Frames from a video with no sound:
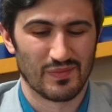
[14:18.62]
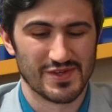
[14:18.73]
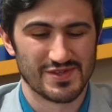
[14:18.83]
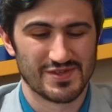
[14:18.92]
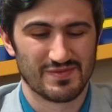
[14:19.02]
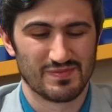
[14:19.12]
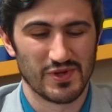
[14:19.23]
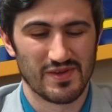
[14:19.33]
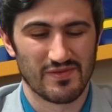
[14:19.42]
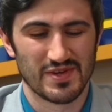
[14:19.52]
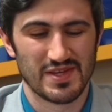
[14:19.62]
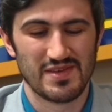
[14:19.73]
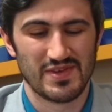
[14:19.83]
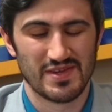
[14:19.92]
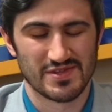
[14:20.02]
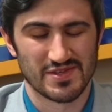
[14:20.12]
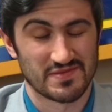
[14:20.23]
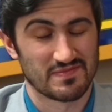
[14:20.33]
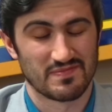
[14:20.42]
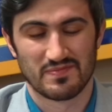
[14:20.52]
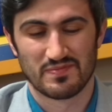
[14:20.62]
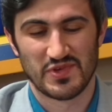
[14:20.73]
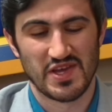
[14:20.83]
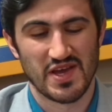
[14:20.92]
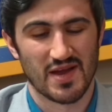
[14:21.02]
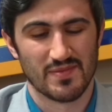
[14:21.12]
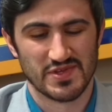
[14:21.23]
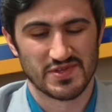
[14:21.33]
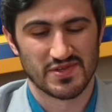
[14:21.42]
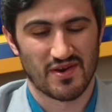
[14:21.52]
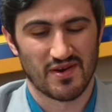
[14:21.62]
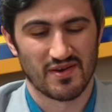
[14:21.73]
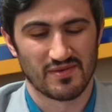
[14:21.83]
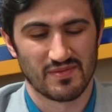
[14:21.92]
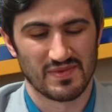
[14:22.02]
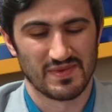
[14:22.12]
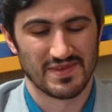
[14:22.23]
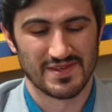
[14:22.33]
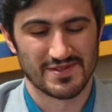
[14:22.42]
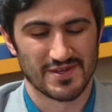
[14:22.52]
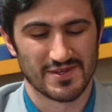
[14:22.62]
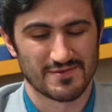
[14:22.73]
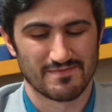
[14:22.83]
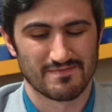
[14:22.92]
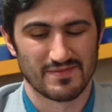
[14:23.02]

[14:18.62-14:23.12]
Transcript: but putting it for EV is just beyond bizarre. It's just,